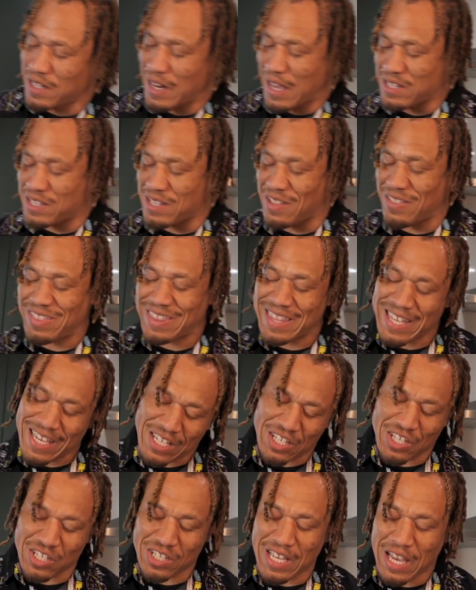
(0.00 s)
nice and
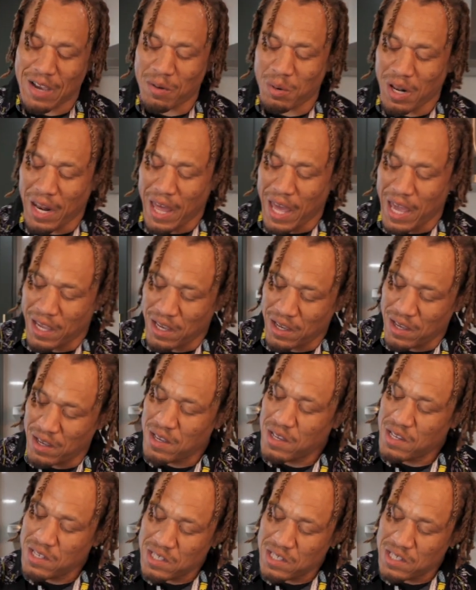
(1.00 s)
thick, just how we like it.